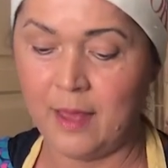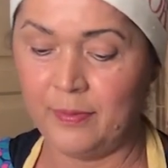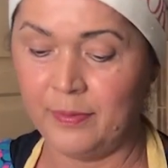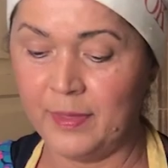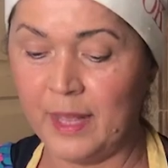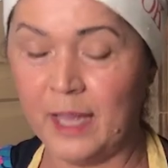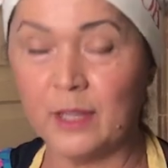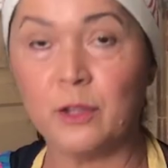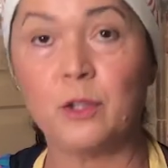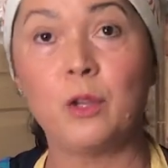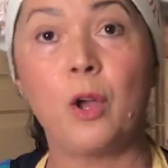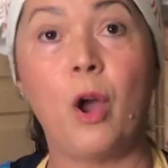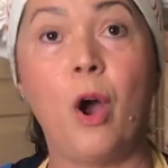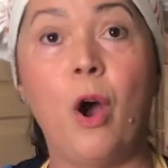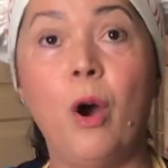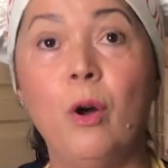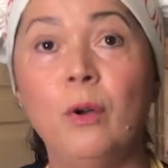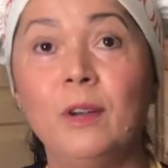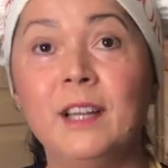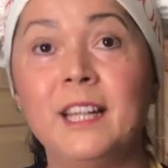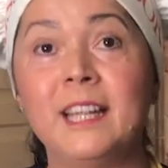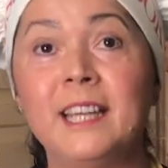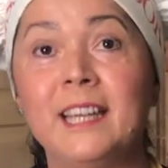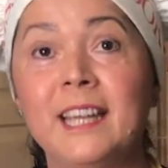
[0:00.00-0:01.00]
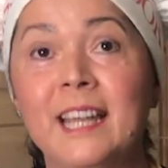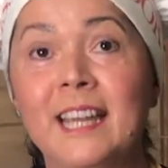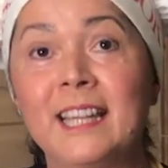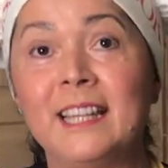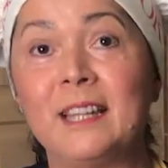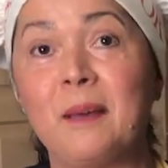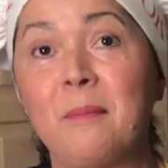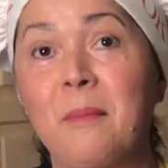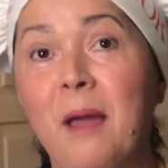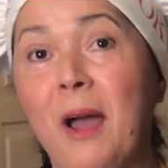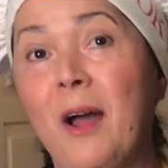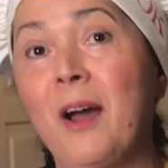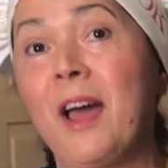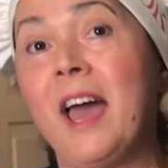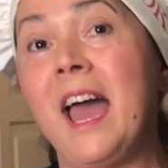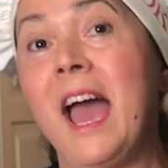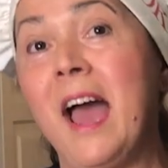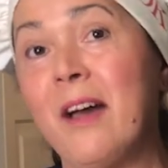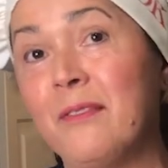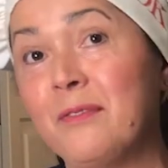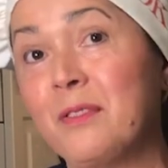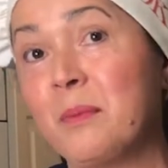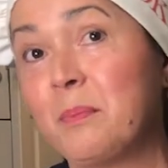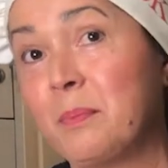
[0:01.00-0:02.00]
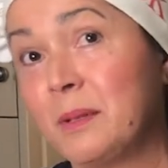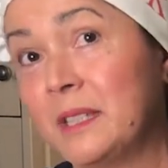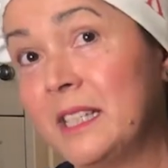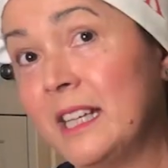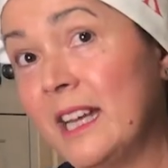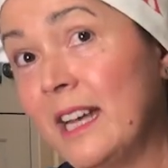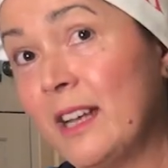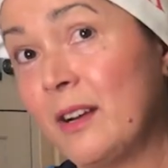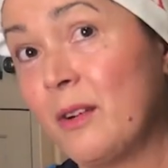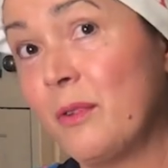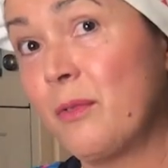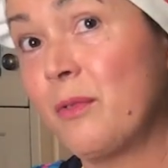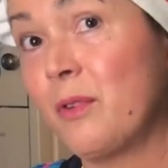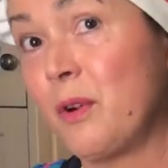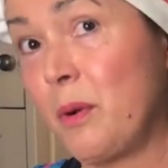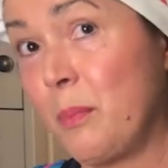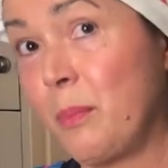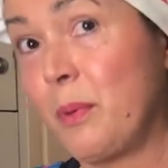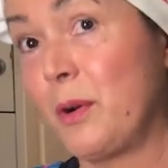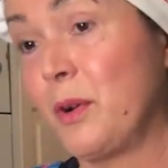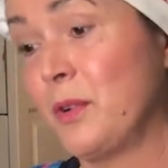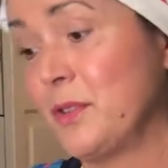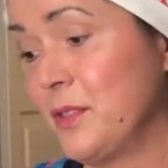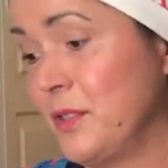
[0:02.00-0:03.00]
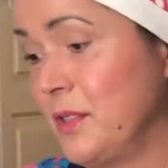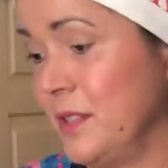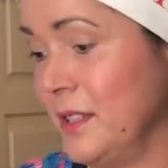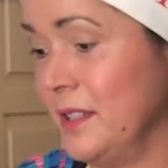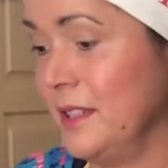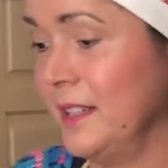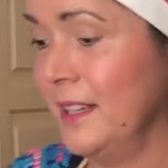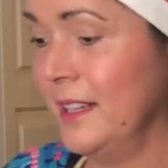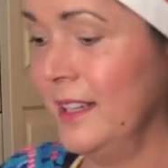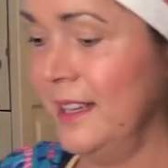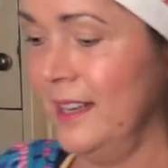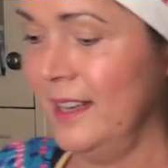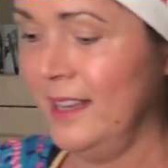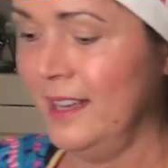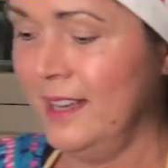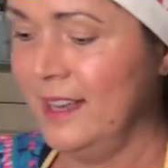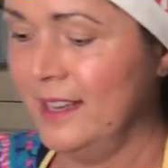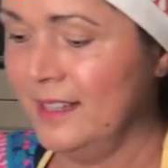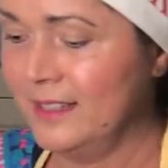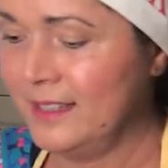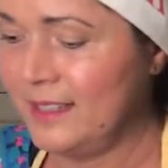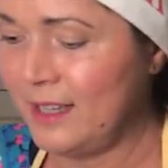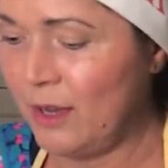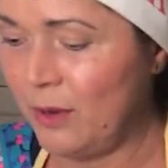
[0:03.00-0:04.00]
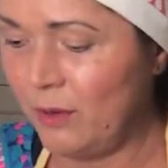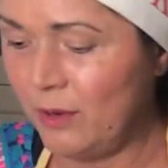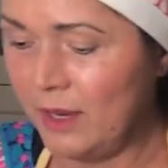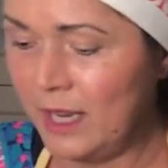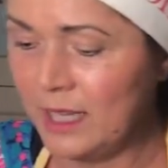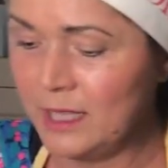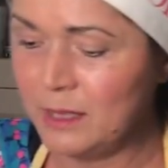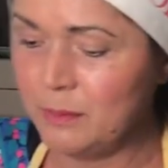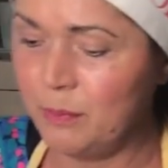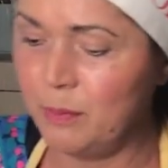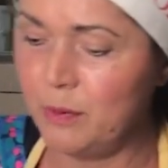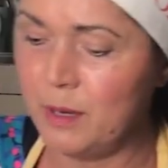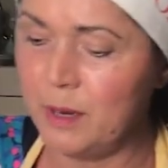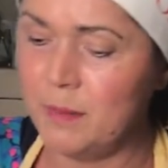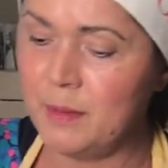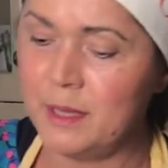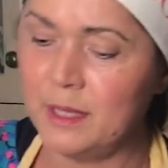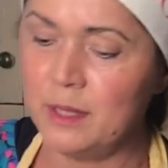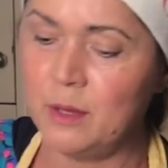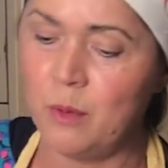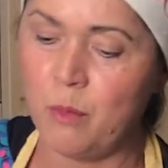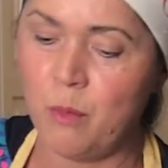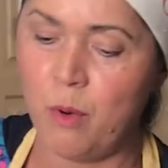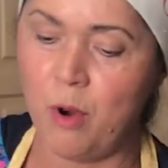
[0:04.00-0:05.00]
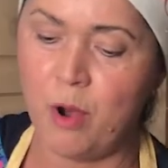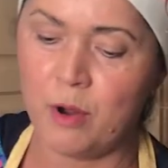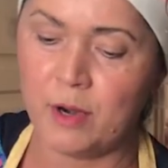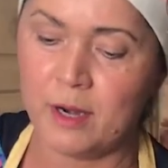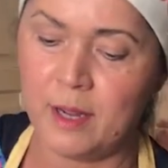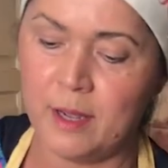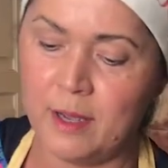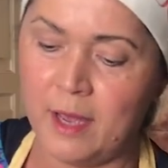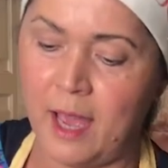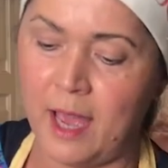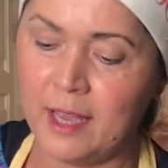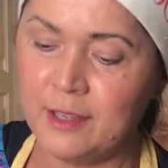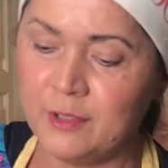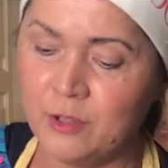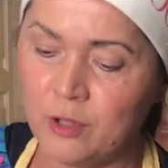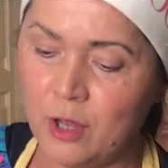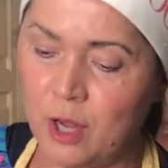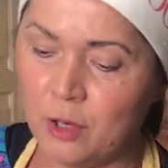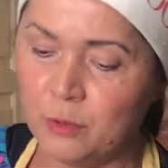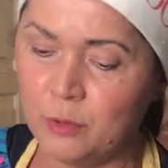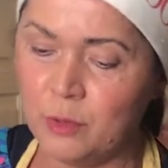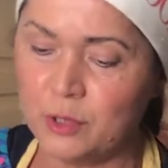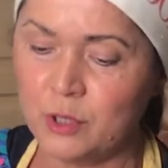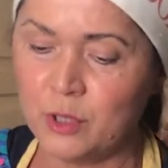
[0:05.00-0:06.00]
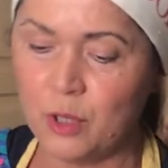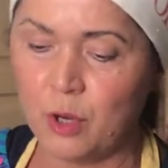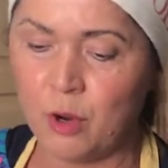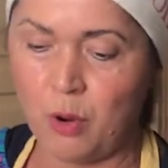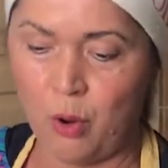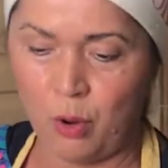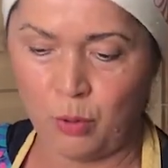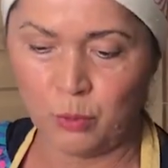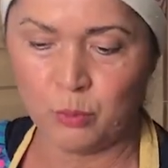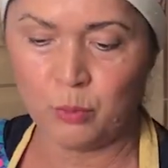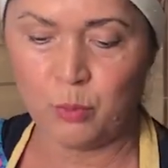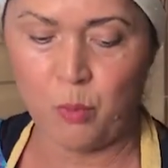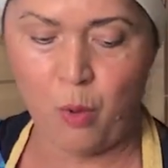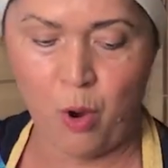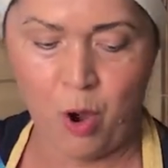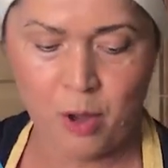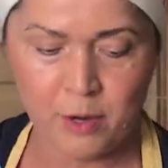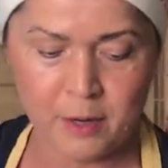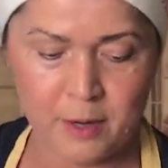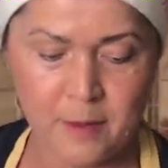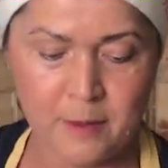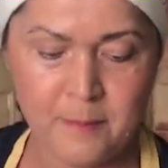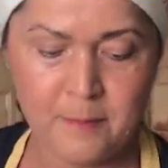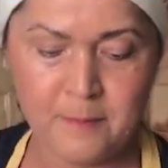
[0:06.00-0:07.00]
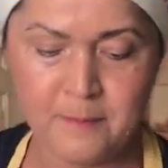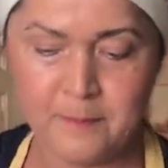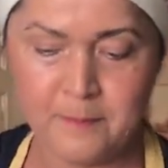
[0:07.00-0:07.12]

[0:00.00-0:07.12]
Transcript: that you only need about half a potato for a person. So let's put them in the water. I start with the cold water.